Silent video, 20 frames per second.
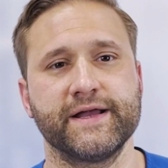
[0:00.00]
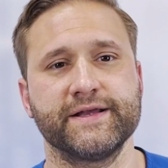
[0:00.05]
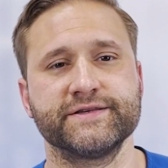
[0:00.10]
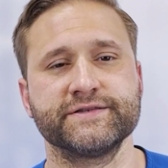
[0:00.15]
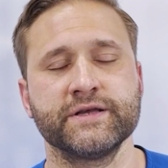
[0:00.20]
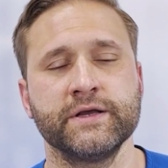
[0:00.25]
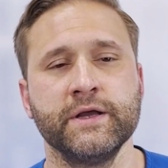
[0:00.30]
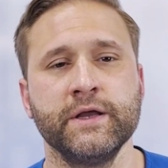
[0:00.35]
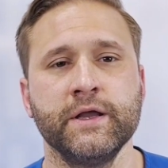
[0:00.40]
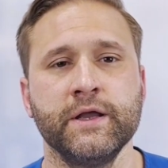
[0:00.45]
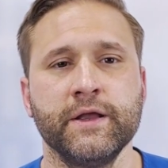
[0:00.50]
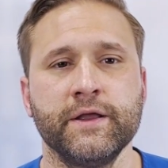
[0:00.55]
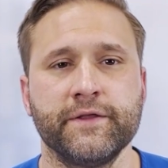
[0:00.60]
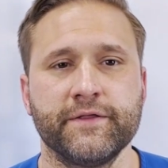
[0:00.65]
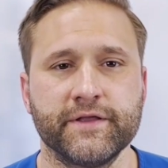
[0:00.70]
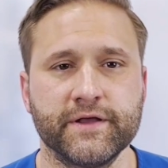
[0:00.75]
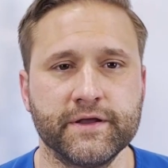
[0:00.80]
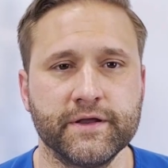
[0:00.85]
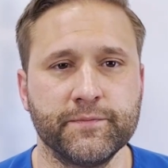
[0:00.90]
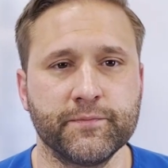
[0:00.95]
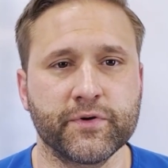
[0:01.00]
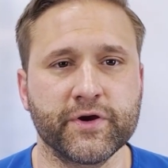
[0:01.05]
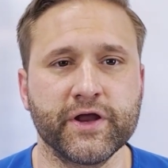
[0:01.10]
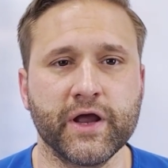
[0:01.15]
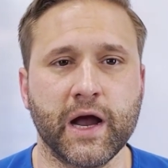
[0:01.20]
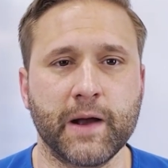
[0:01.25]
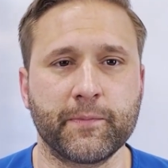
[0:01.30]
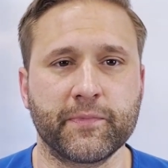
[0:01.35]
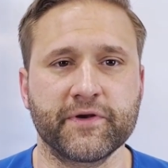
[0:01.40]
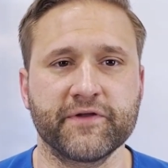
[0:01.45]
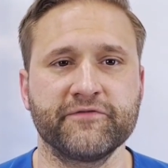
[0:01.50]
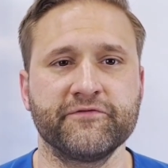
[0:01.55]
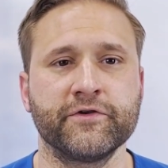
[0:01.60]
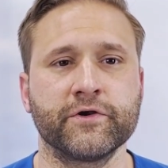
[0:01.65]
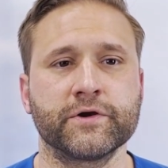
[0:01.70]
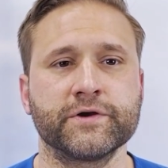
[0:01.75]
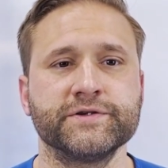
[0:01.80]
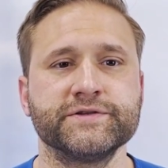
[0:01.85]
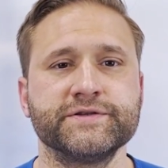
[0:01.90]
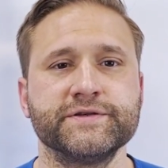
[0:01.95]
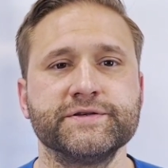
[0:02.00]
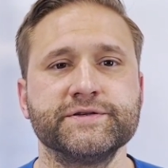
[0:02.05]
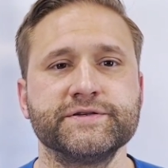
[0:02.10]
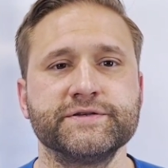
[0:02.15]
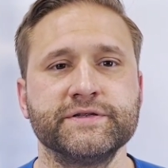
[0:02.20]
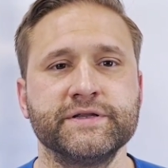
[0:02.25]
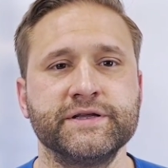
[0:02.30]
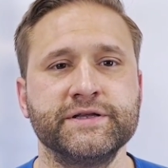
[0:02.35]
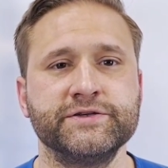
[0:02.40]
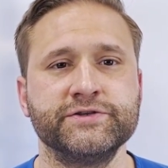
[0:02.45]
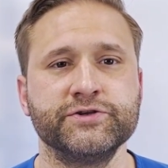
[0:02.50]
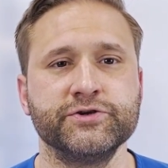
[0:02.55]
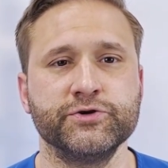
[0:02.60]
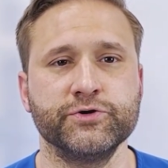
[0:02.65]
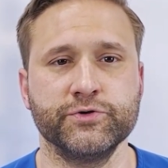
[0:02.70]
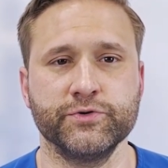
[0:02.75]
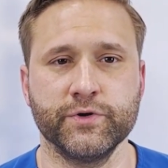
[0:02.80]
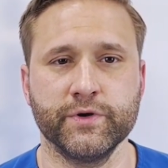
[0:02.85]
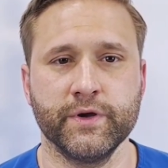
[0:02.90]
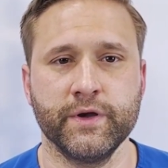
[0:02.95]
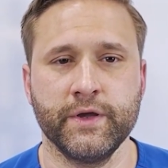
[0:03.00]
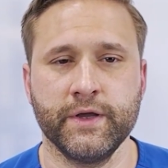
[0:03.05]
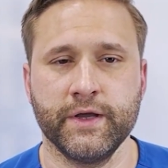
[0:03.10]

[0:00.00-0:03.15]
as the preoperative nurses need to